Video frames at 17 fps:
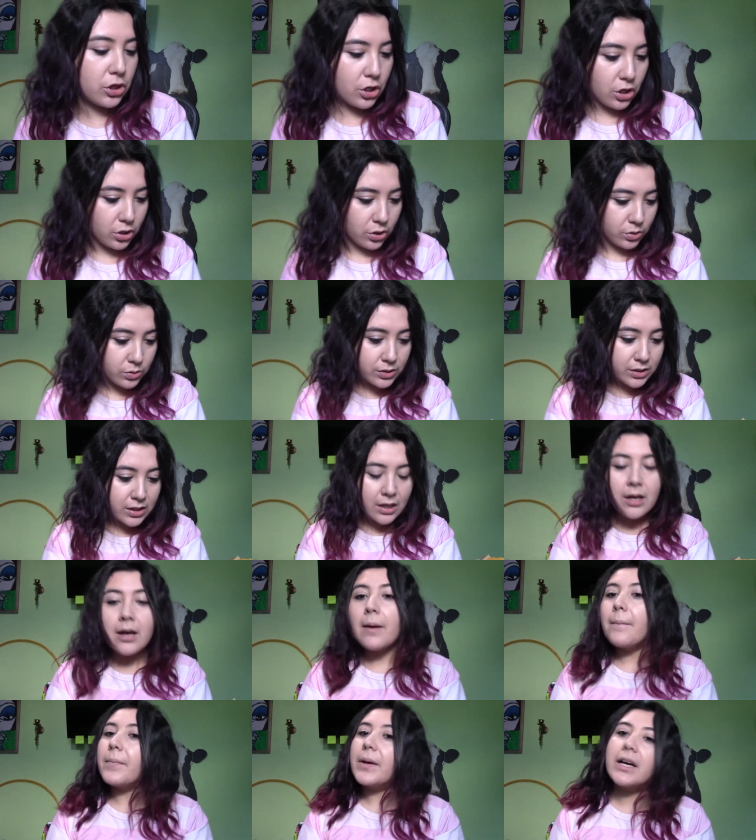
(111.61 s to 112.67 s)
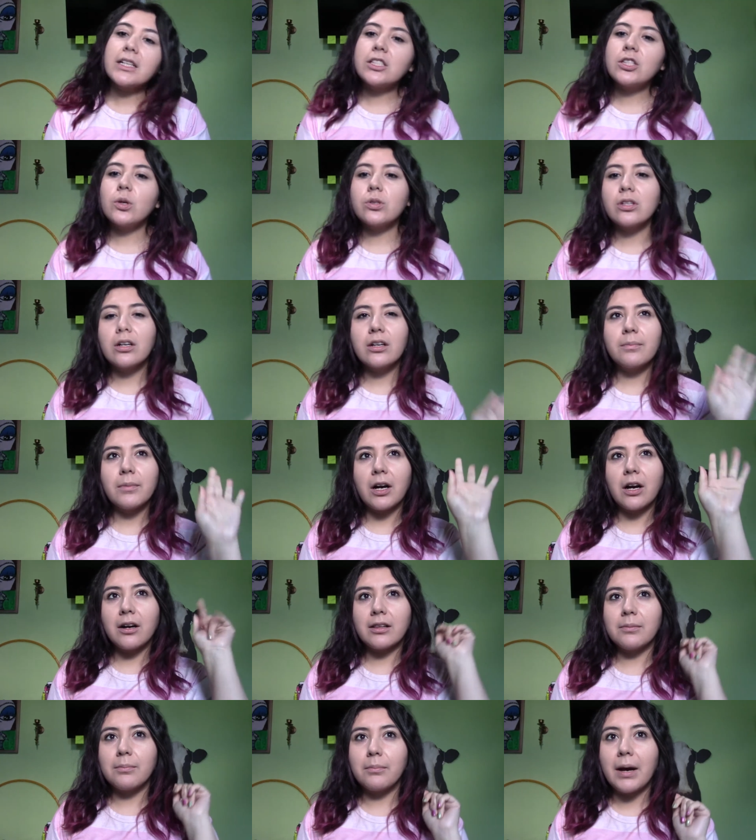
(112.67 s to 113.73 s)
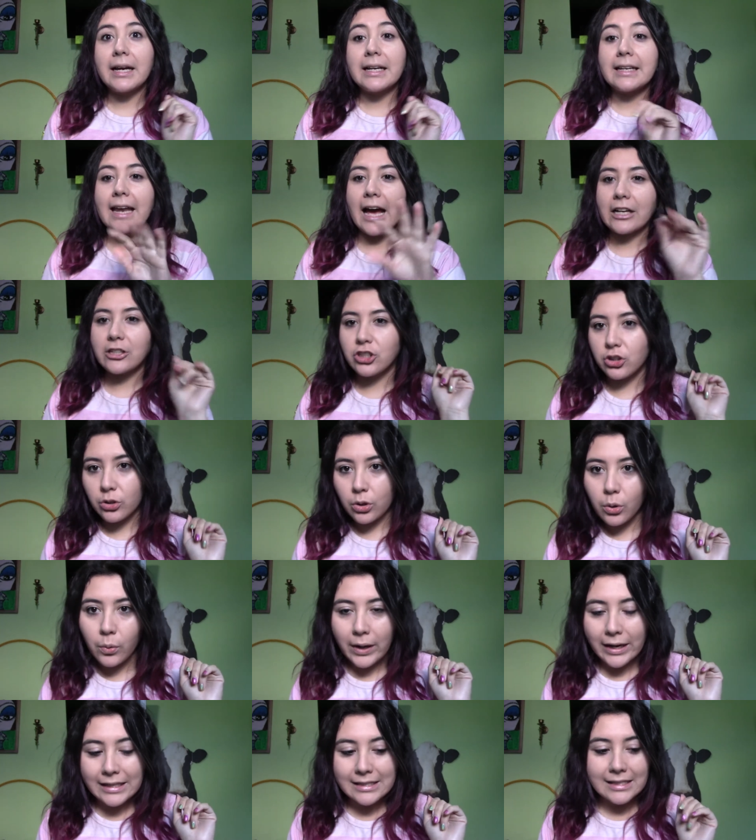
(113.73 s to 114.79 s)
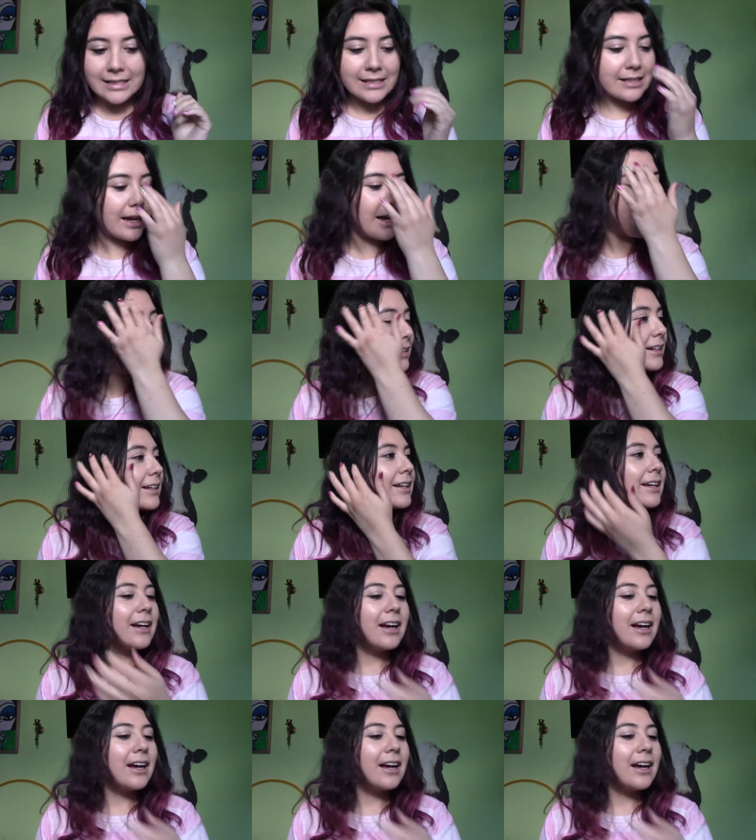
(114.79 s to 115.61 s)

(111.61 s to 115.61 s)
those because those are on my natural crazy side.